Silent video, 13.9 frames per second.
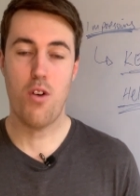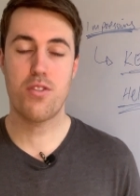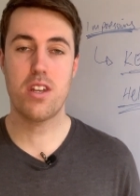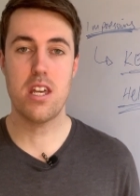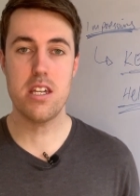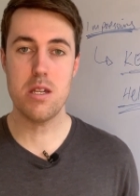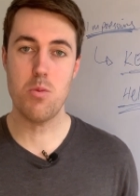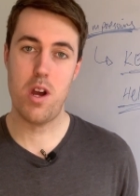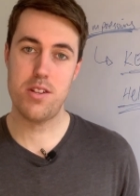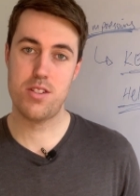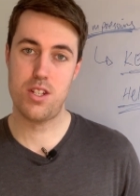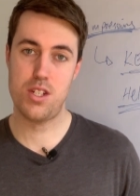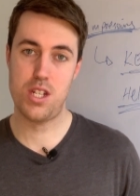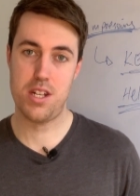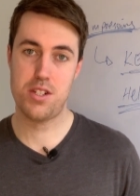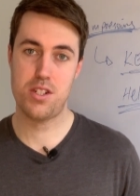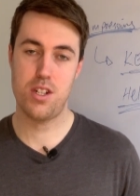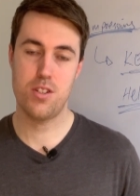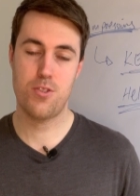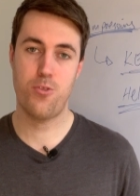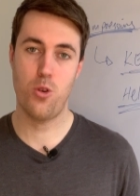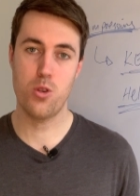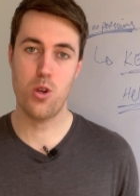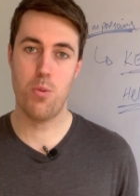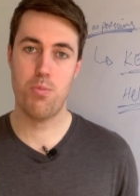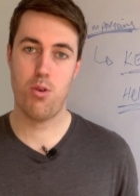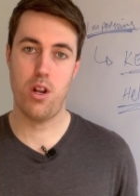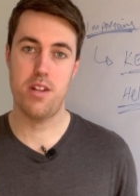of keyword suggestions for your
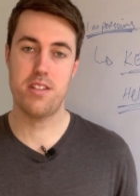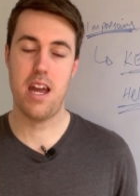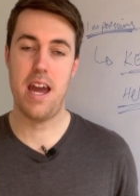your product